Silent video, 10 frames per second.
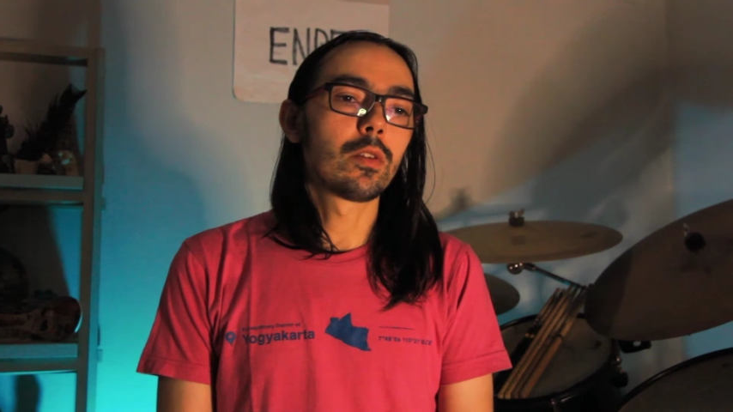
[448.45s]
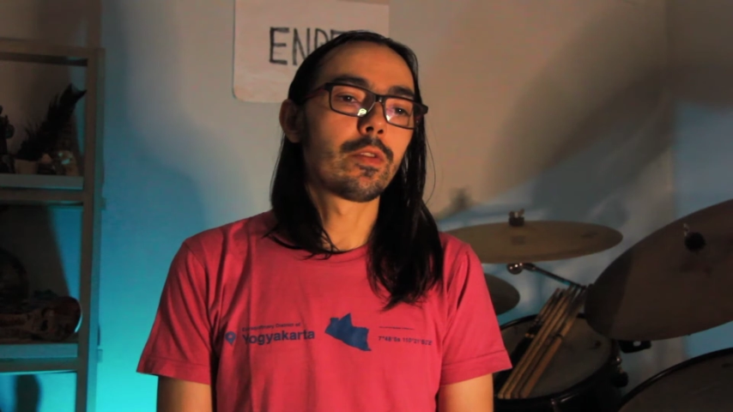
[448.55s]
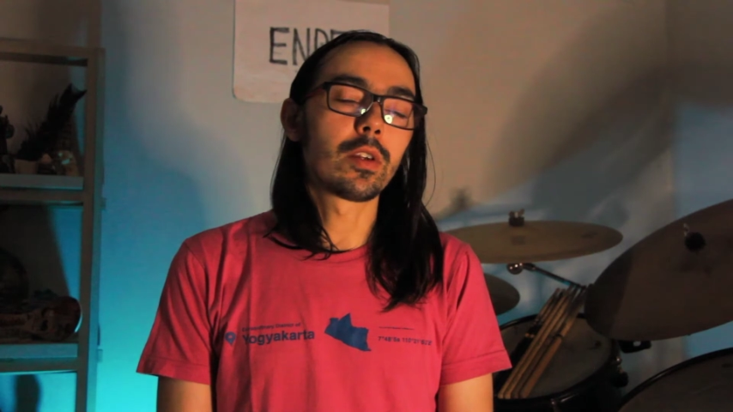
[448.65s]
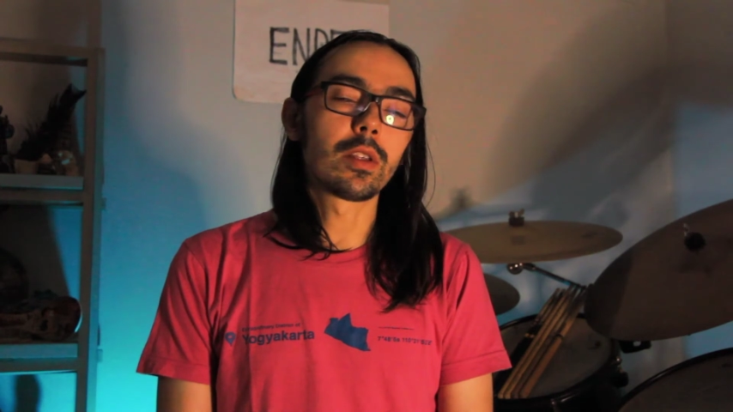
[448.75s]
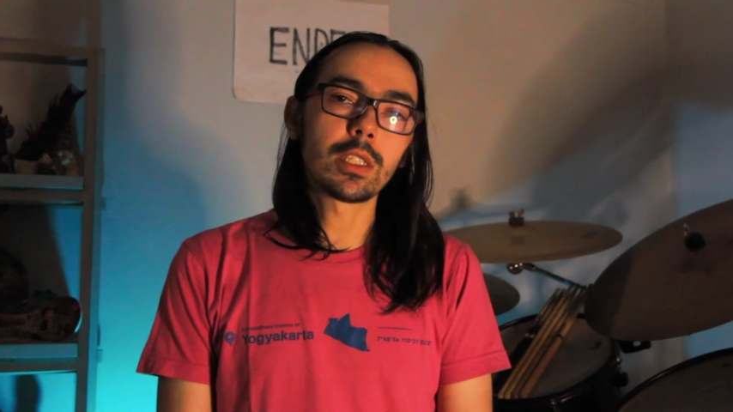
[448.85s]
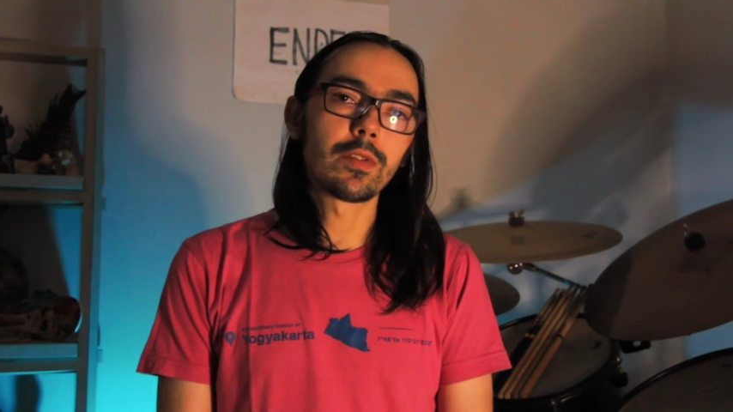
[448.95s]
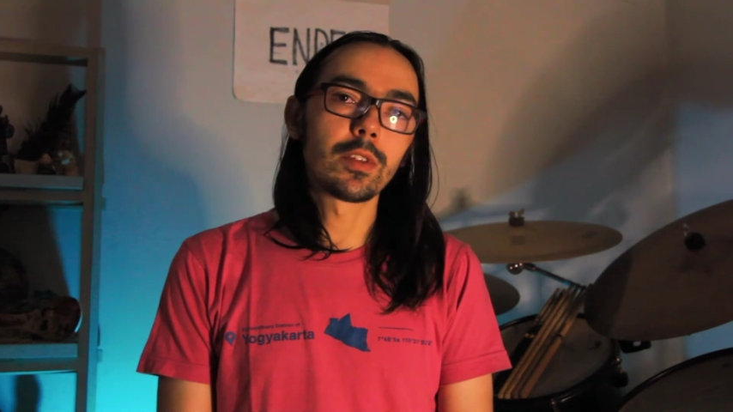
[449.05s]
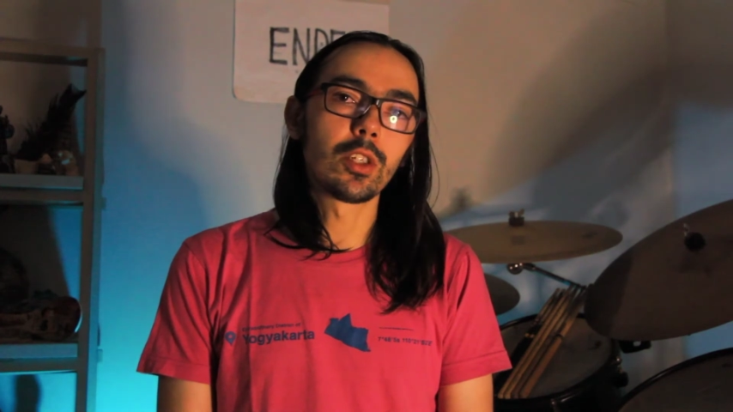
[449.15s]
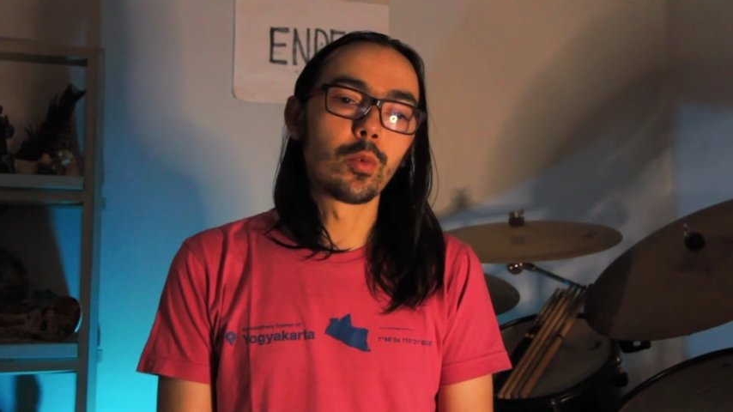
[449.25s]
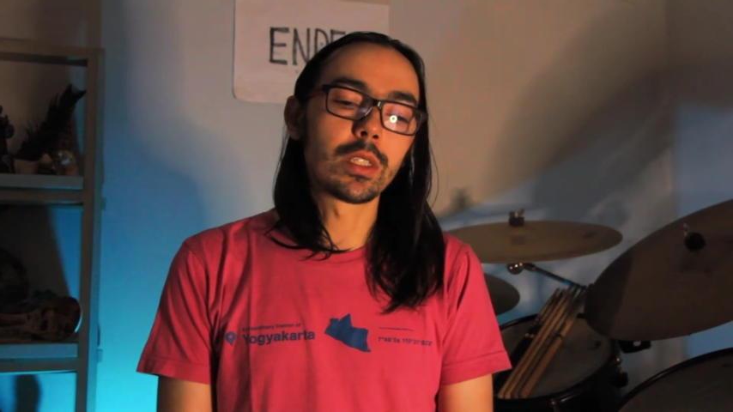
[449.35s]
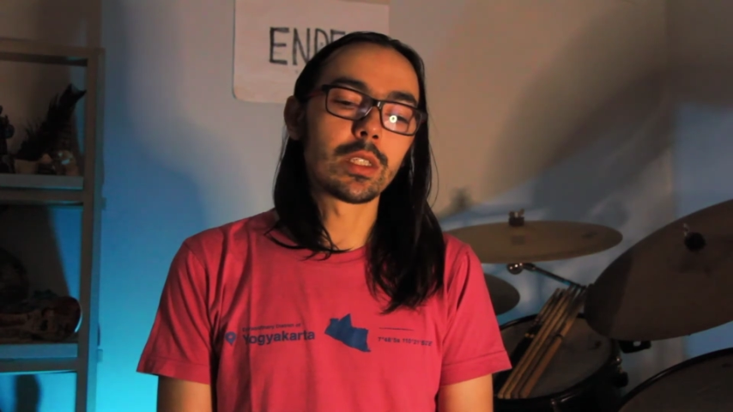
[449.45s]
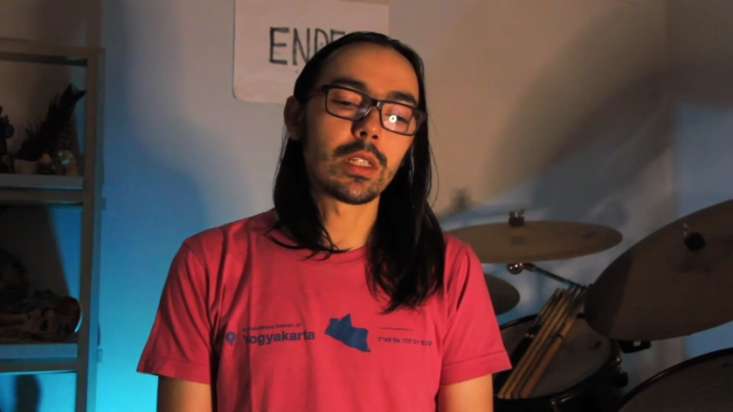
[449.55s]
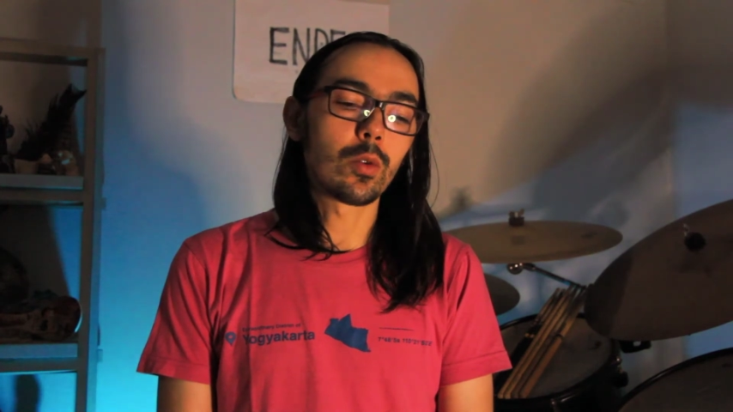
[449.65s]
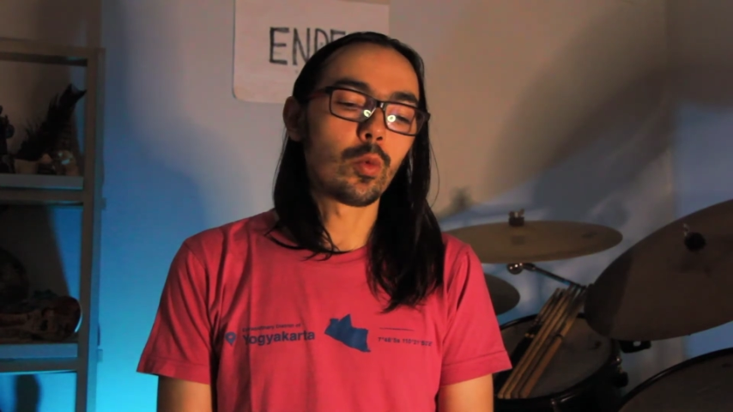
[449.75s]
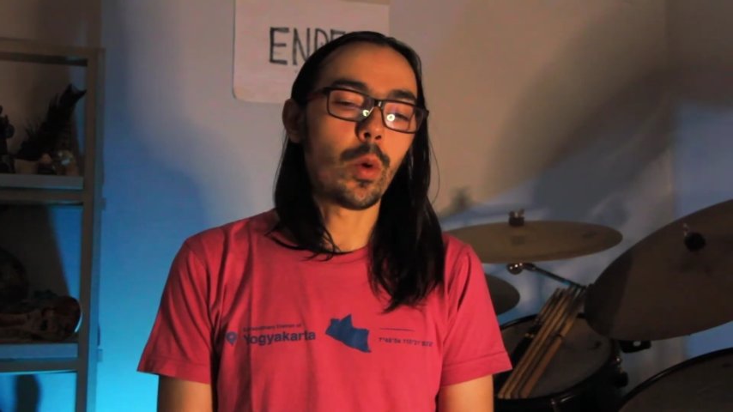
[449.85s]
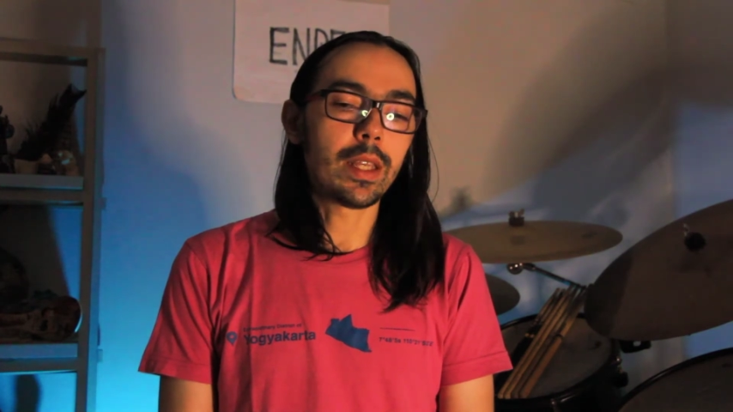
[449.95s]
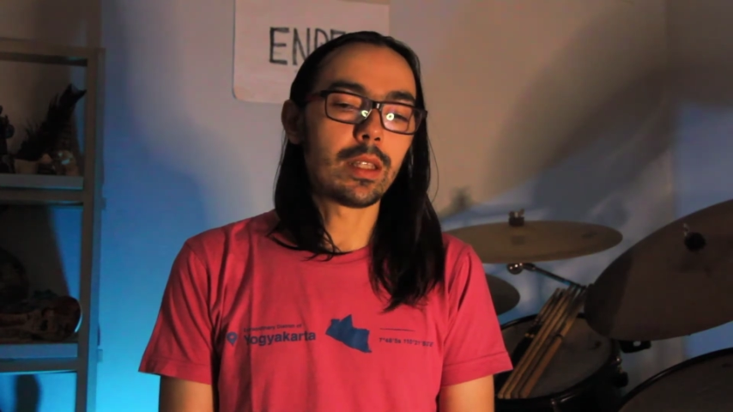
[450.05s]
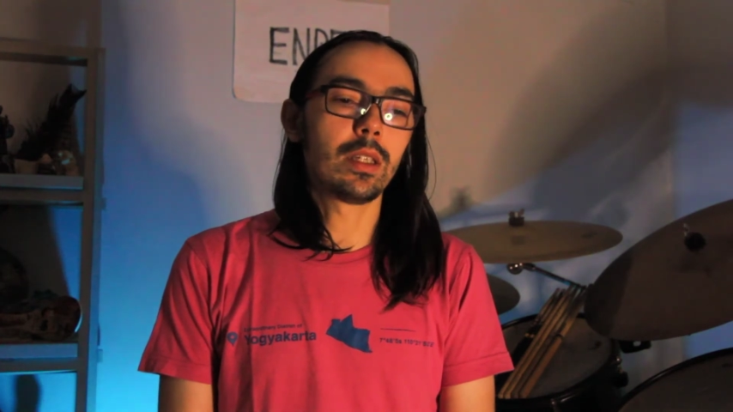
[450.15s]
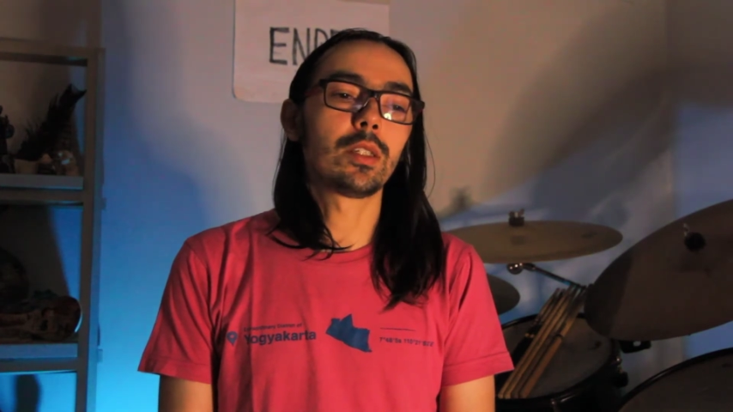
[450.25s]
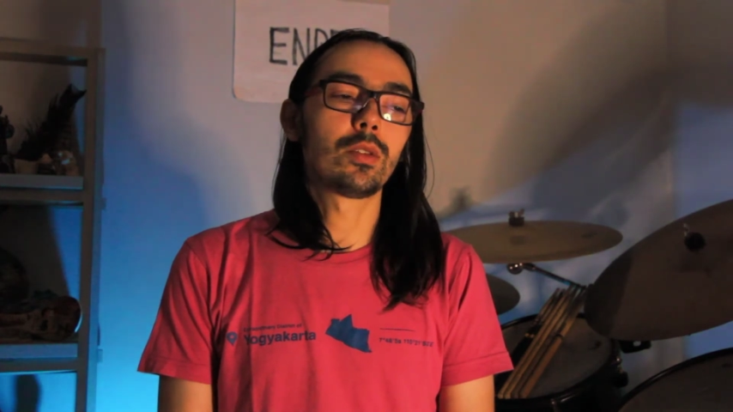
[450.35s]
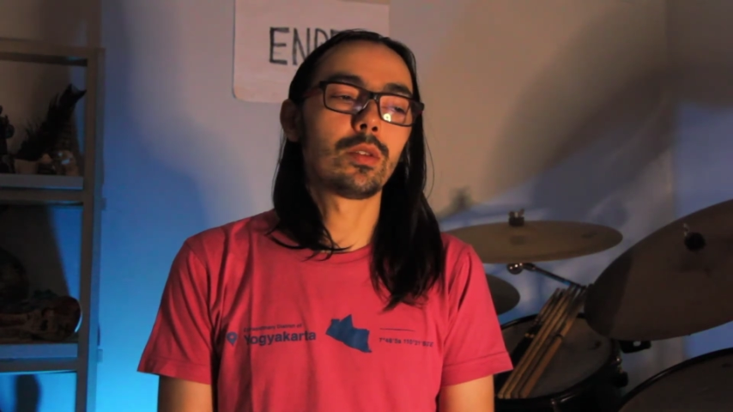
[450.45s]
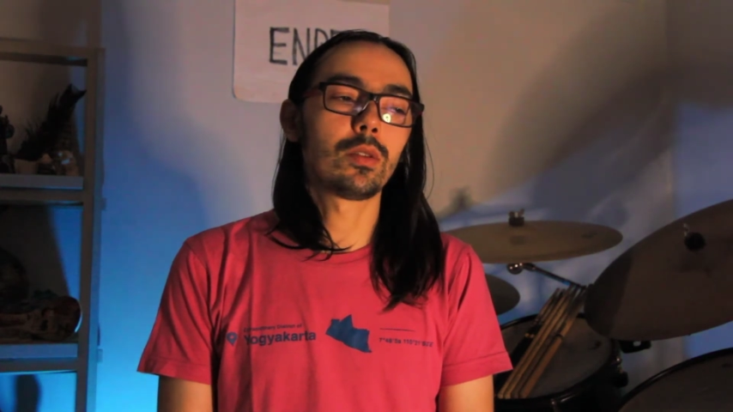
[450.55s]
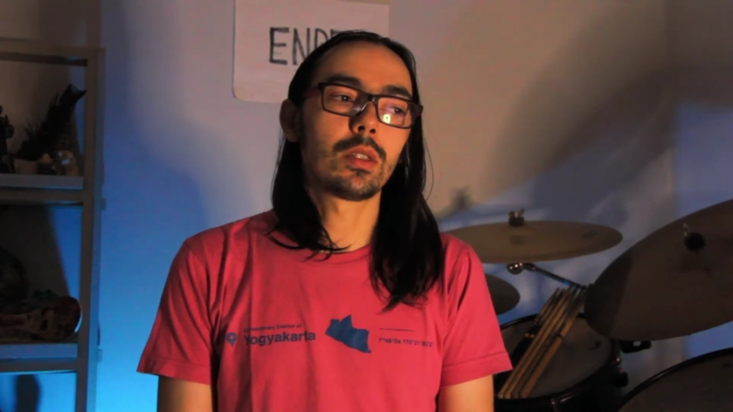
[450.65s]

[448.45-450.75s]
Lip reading: for this video, we're still waiting to